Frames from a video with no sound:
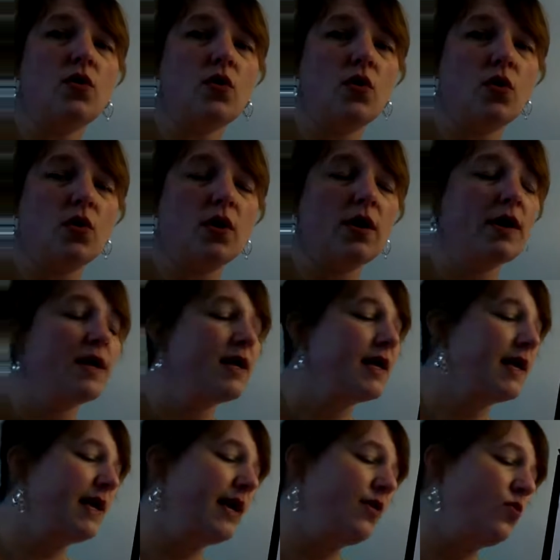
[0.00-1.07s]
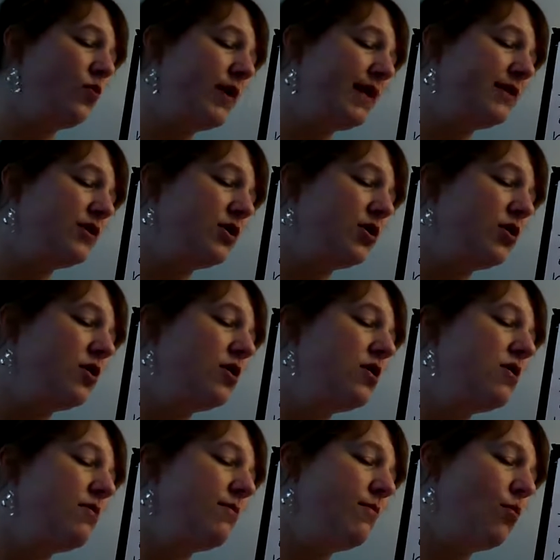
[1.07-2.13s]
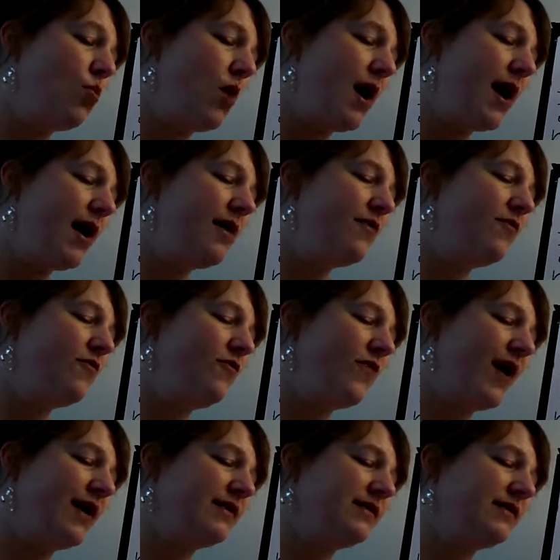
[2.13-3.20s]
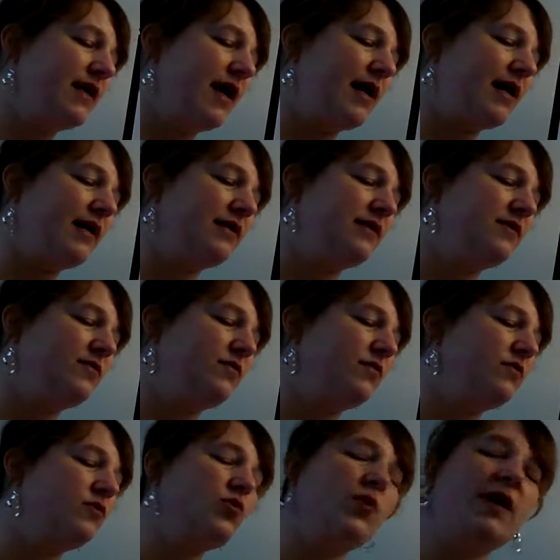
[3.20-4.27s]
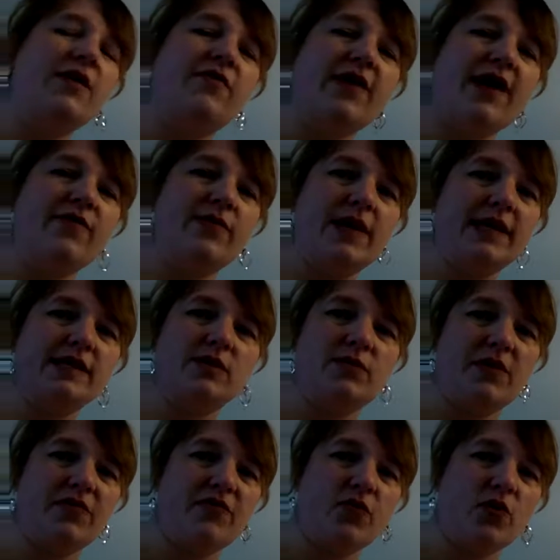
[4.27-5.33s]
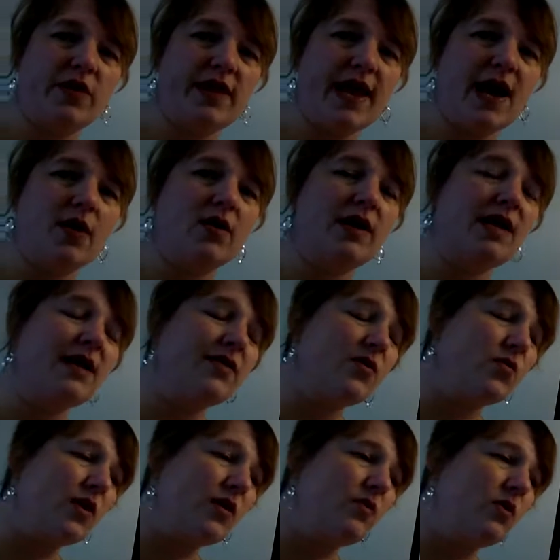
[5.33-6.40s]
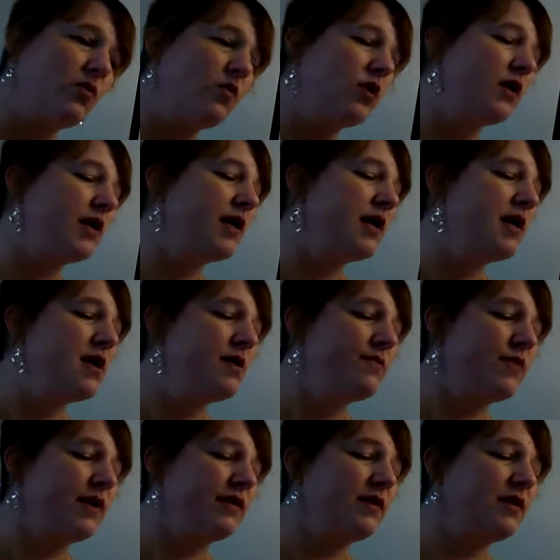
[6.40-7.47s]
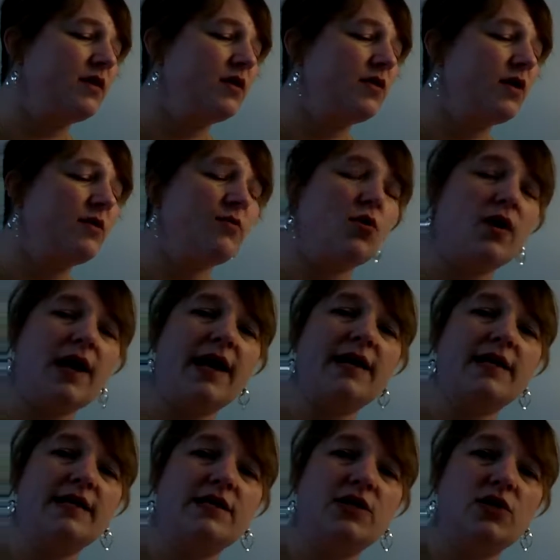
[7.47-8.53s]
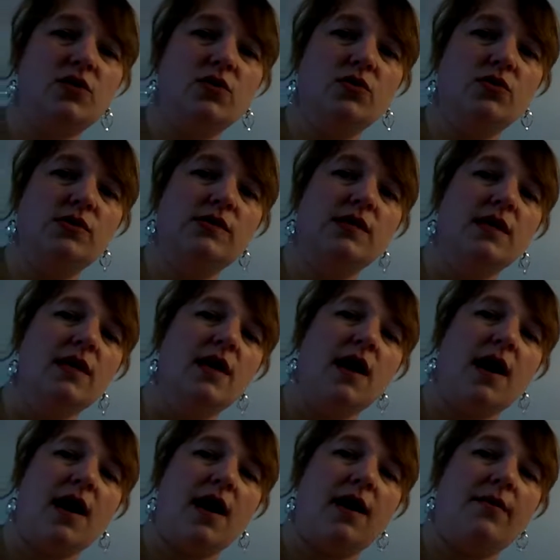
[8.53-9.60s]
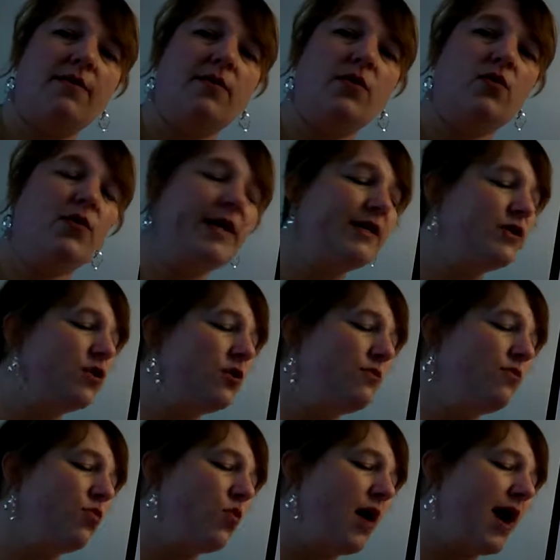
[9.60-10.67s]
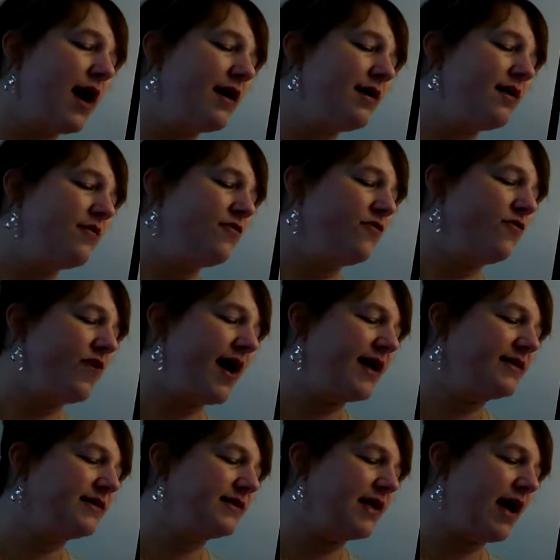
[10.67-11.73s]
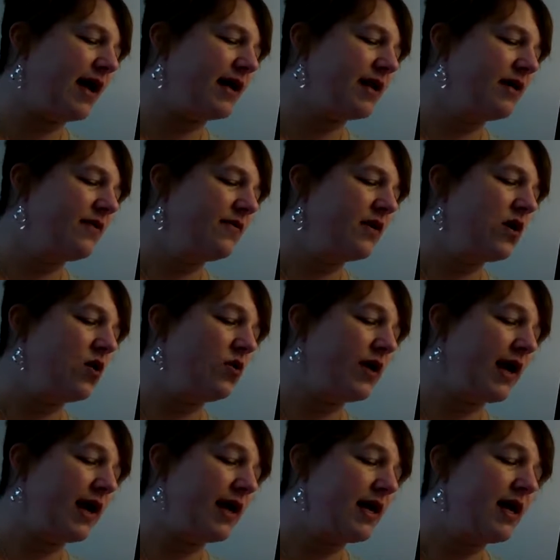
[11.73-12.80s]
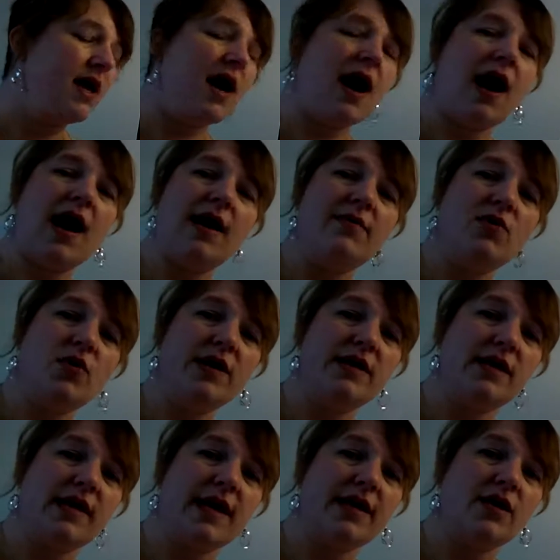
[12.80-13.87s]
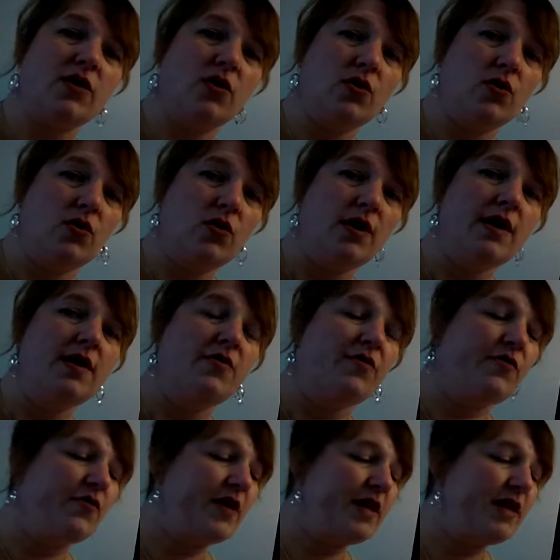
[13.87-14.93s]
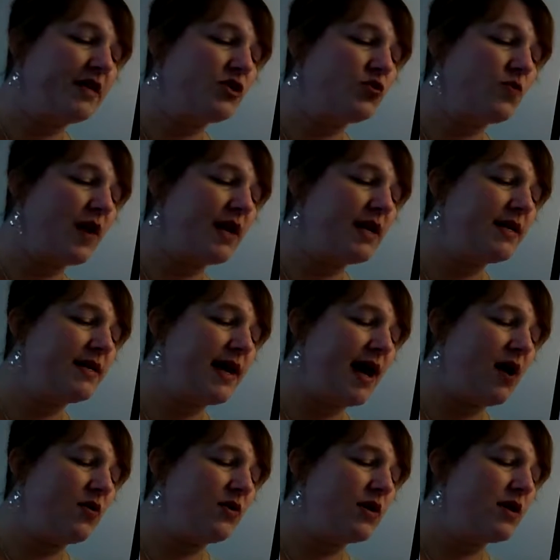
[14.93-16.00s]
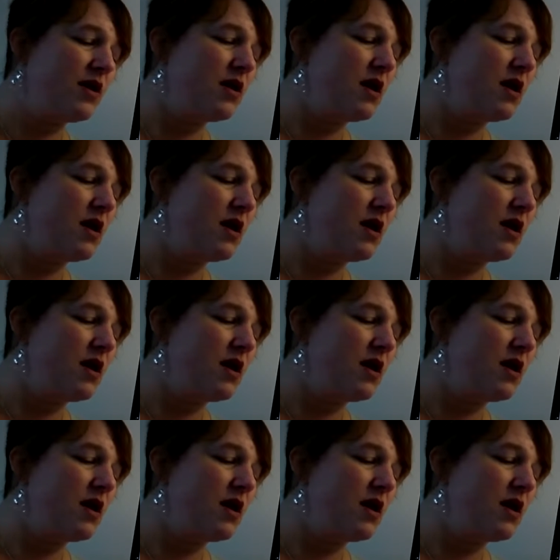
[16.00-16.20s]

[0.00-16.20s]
or il est 8h moins 25. It's 25 minutes before the hour. Either one will work, but they're more likely to use 8h moins 25. Okay, I'm going to let you finish writing down